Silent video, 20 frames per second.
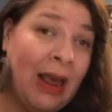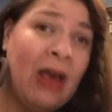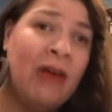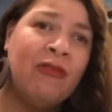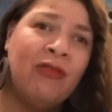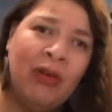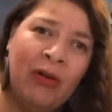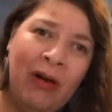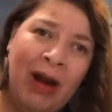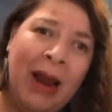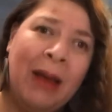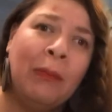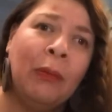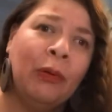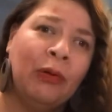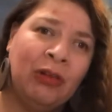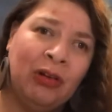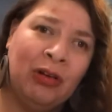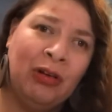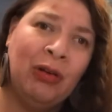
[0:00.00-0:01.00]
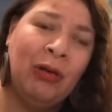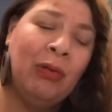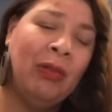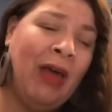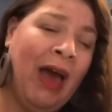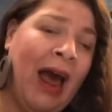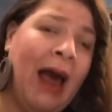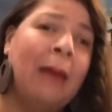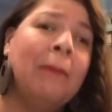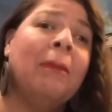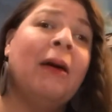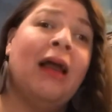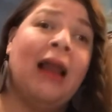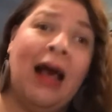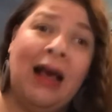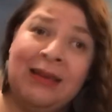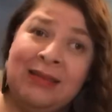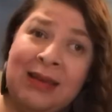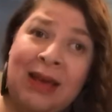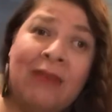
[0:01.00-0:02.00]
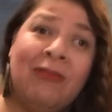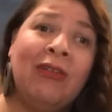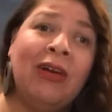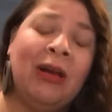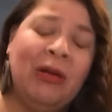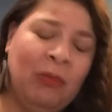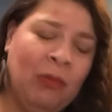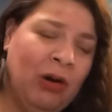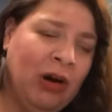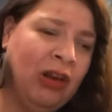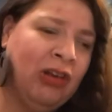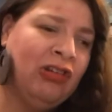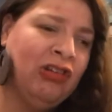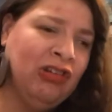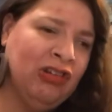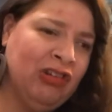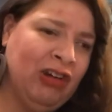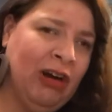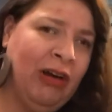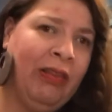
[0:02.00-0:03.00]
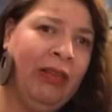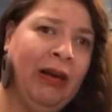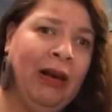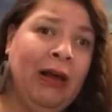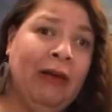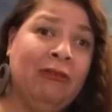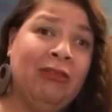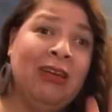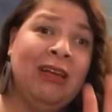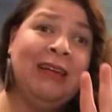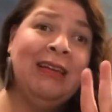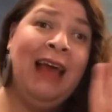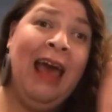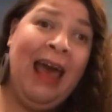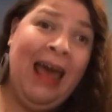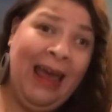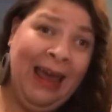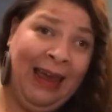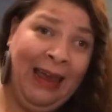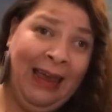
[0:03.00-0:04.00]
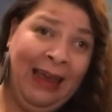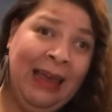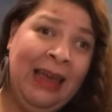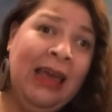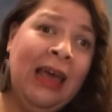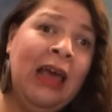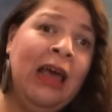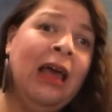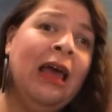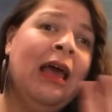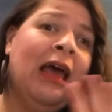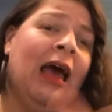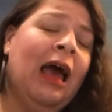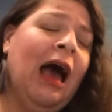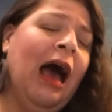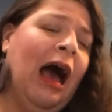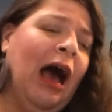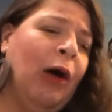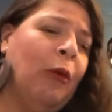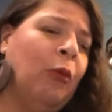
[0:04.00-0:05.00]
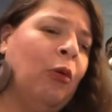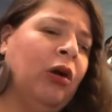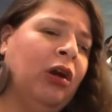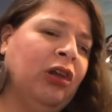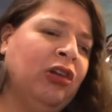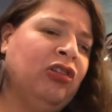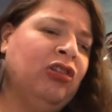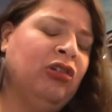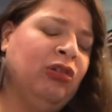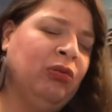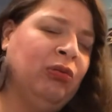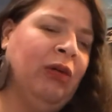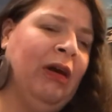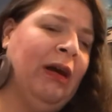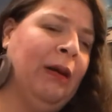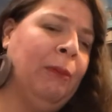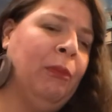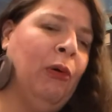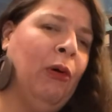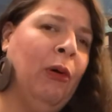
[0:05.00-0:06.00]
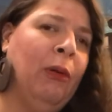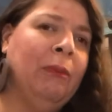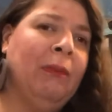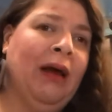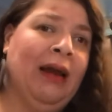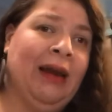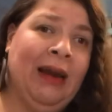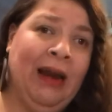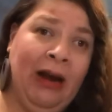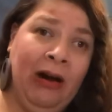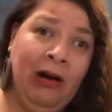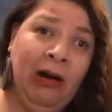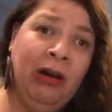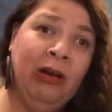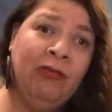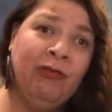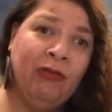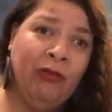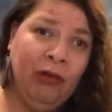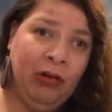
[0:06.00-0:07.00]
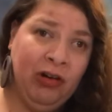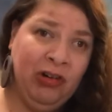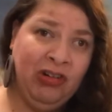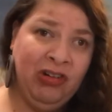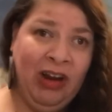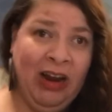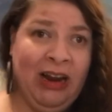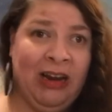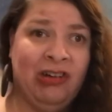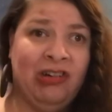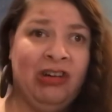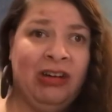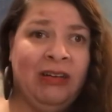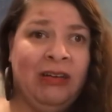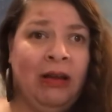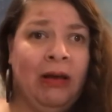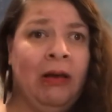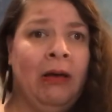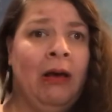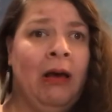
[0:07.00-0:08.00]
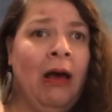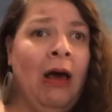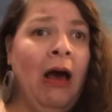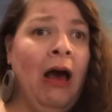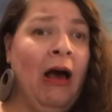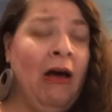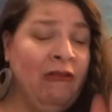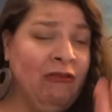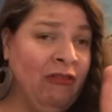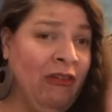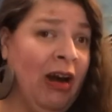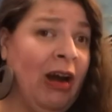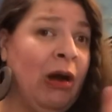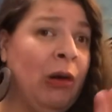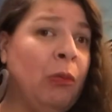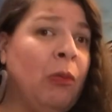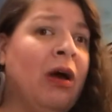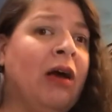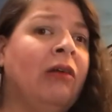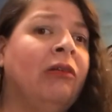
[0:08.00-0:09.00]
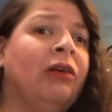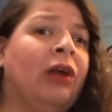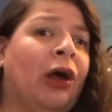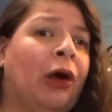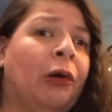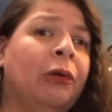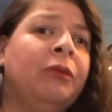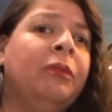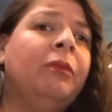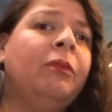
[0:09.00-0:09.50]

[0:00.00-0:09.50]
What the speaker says: if you're able to do that. But I definitely wanted to share the love. Today, I wanted to read a poem by Carolyn Forche. She's a very well-known,